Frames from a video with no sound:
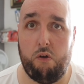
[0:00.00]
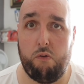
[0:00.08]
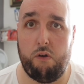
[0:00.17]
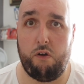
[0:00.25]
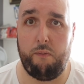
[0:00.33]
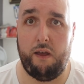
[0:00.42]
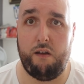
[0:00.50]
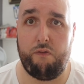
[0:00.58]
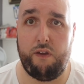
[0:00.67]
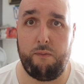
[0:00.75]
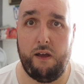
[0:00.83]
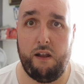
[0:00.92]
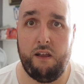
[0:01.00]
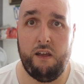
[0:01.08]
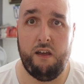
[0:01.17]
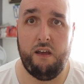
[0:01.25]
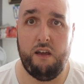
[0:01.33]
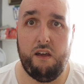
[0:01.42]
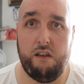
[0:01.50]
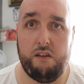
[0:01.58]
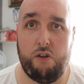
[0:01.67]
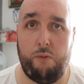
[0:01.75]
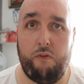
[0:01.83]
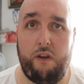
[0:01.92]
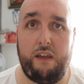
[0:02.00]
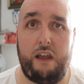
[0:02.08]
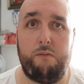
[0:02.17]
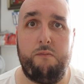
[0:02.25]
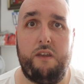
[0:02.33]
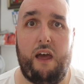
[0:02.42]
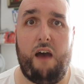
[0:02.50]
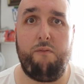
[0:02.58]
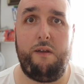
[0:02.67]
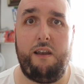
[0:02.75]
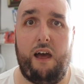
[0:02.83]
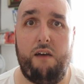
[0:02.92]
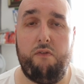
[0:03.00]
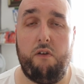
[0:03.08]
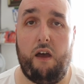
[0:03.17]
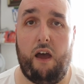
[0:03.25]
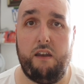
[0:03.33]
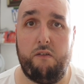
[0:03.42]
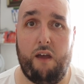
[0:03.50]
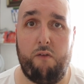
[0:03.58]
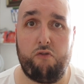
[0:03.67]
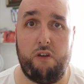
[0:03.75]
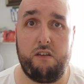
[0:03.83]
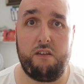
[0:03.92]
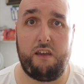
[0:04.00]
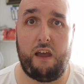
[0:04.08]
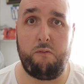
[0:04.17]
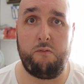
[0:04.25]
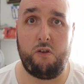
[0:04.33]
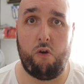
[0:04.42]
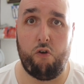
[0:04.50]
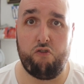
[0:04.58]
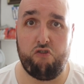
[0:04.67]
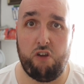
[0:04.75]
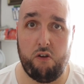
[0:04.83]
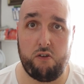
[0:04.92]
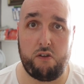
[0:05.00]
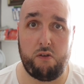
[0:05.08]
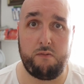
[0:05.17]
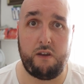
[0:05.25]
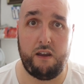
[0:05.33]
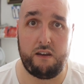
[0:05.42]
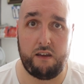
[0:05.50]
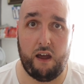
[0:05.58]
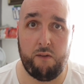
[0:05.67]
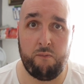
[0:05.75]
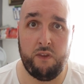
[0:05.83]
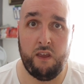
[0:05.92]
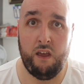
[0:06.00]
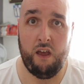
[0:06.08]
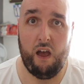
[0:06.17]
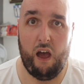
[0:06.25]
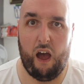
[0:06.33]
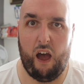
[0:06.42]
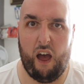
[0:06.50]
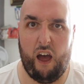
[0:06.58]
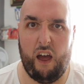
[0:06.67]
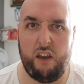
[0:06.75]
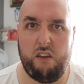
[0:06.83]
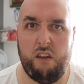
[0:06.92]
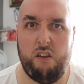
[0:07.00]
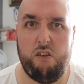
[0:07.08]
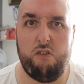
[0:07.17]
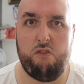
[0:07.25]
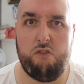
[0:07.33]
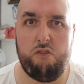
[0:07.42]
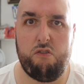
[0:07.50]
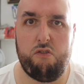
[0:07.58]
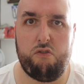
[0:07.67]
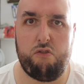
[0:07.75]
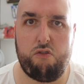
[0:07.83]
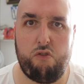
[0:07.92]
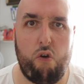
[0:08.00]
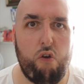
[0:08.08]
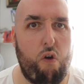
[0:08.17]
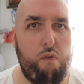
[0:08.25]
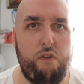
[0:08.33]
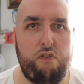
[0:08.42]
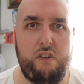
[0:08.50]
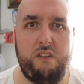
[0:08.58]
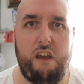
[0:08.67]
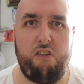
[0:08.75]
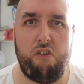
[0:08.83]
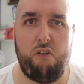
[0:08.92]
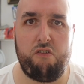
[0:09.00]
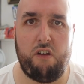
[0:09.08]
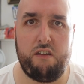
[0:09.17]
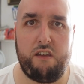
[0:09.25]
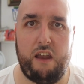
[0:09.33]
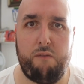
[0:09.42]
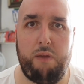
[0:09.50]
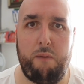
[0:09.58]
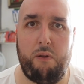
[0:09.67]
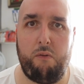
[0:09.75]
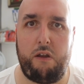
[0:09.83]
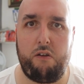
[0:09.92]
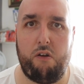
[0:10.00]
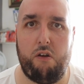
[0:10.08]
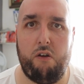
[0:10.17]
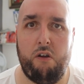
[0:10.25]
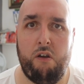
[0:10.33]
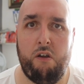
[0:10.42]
whether male or female, don't be afraid to get them to have a laugh, and if they have drinks, get them to go cheers or something like that. And don't go for just stationary shots. Get people when they're